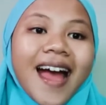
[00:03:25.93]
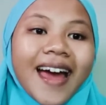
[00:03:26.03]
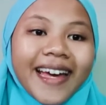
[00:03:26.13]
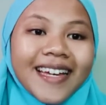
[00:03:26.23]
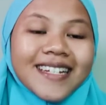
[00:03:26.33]

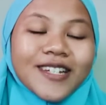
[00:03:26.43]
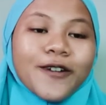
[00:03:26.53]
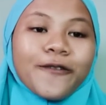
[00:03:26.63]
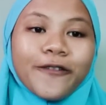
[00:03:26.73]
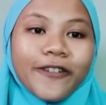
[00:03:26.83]
And
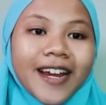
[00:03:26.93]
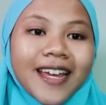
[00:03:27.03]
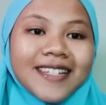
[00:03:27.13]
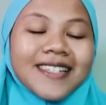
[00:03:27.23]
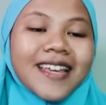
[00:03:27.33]

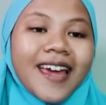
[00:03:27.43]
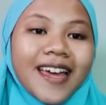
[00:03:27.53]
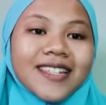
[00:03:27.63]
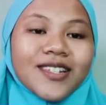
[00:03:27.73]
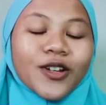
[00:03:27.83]
phrase
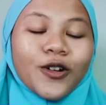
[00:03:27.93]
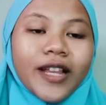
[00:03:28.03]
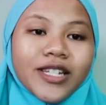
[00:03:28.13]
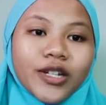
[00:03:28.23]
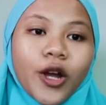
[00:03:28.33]
is a
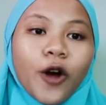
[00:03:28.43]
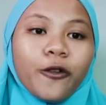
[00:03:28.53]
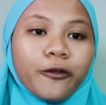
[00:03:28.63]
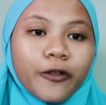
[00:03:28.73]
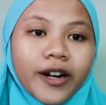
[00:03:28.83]
collection
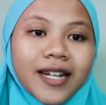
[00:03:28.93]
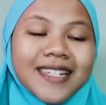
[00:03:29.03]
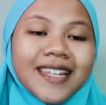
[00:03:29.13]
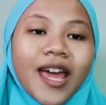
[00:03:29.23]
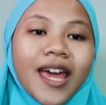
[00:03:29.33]
of
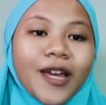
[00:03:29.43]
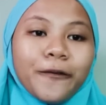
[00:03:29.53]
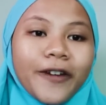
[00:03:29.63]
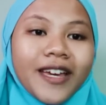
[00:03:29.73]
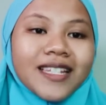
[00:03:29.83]
words
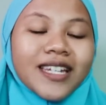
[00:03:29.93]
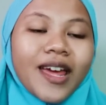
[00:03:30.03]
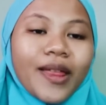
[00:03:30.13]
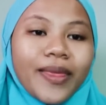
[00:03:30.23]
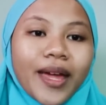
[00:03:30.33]
in which
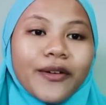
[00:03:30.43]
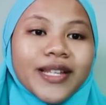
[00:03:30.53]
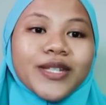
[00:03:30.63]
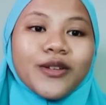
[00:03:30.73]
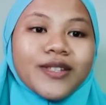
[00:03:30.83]
there
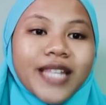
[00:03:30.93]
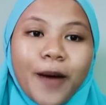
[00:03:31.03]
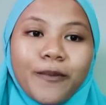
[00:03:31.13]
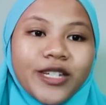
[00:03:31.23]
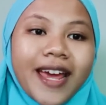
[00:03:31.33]
is no
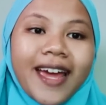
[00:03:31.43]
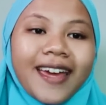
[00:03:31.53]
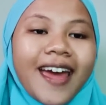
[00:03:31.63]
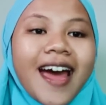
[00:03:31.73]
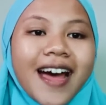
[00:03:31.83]

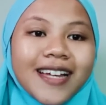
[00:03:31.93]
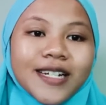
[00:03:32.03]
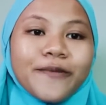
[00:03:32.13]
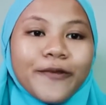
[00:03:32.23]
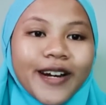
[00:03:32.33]
subject
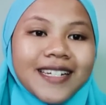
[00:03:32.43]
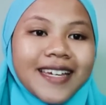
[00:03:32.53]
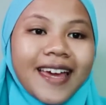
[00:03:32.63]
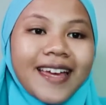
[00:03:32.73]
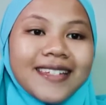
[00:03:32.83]
and
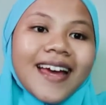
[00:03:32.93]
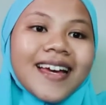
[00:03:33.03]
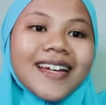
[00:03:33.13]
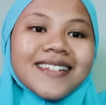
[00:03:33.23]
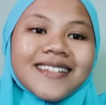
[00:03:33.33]
predicate.
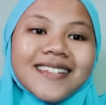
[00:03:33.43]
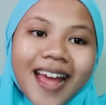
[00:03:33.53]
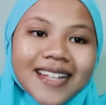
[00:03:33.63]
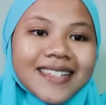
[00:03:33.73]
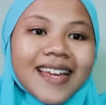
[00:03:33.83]
And
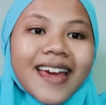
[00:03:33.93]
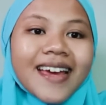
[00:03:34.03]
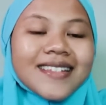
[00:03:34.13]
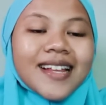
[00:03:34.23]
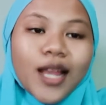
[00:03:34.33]
next
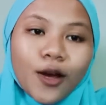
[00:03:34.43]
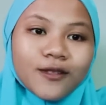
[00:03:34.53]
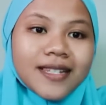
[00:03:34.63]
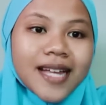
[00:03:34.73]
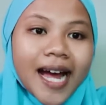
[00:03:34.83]
is
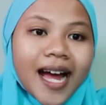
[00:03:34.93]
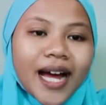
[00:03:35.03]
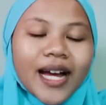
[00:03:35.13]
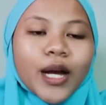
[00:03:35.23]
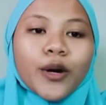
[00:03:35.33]
clause.
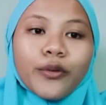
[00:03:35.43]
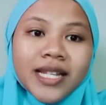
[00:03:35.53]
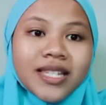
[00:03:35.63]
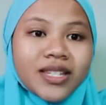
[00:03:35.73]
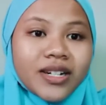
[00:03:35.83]

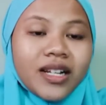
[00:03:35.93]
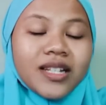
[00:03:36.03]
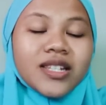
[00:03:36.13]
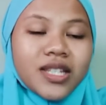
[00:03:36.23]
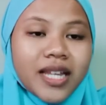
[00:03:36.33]

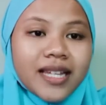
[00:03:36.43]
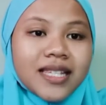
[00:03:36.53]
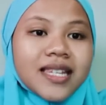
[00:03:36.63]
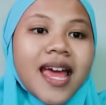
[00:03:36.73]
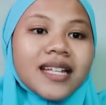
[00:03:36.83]
Crystal
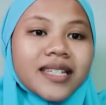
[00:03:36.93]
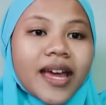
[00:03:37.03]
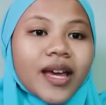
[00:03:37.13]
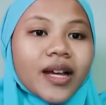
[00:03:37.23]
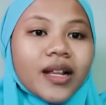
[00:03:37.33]
states
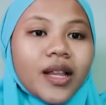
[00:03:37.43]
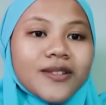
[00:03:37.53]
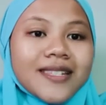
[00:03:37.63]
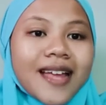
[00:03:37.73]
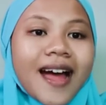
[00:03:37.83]
that
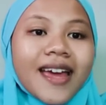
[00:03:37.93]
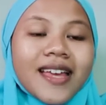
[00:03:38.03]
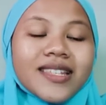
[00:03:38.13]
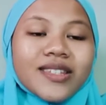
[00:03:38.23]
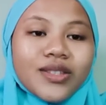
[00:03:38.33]
clause
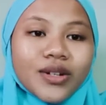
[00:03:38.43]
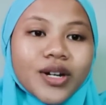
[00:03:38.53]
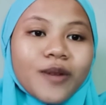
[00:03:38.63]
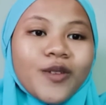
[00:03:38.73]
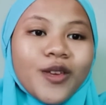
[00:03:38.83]
is a
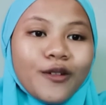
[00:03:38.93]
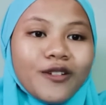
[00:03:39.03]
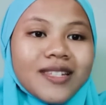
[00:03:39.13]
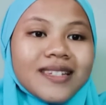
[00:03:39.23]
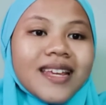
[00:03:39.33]
term
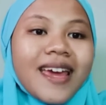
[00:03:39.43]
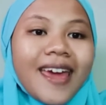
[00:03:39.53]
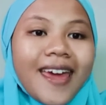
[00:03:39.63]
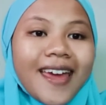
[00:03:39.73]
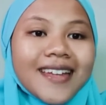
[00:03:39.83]
used
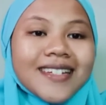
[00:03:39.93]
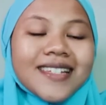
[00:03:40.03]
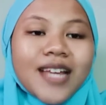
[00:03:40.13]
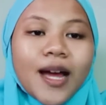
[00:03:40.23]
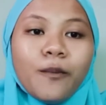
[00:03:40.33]
in
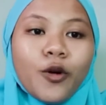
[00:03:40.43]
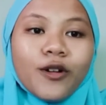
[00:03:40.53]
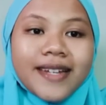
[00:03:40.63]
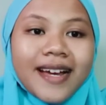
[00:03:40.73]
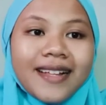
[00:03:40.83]
some
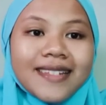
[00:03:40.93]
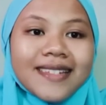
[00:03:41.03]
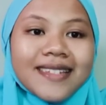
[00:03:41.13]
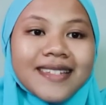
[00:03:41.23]
models